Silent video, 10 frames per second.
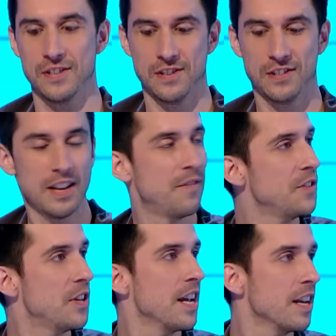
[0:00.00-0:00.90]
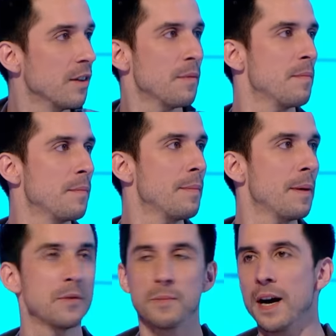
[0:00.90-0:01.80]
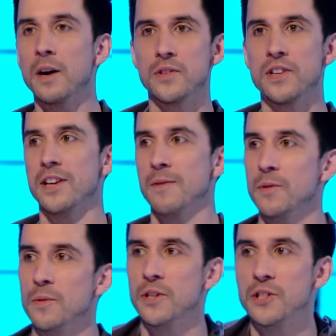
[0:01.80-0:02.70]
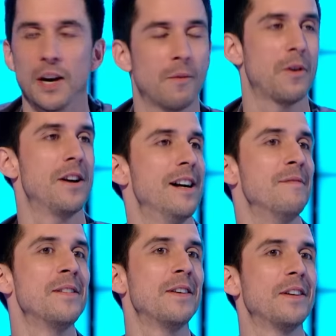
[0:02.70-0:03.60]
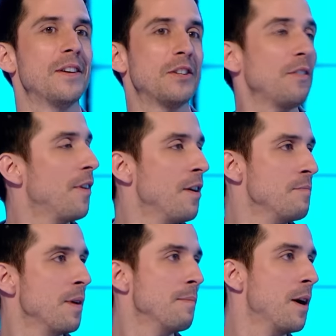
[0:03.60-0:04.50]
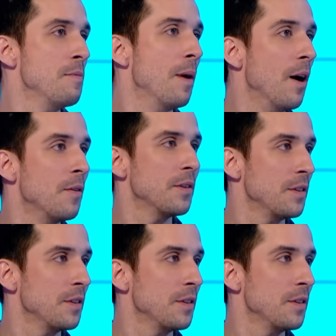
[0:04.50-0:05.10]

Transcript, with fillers: 17, like, my mum's a bit OCD and would always check where I am. She phoned my mobile